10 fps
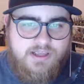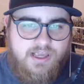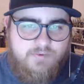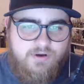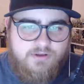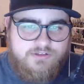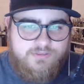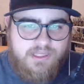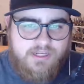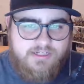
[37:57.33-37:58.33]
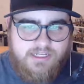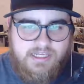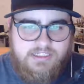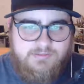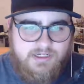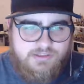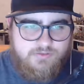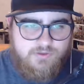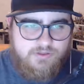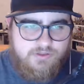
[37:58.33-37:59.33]
and will also be heading to Xbox
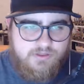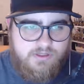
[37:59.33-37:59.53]
One.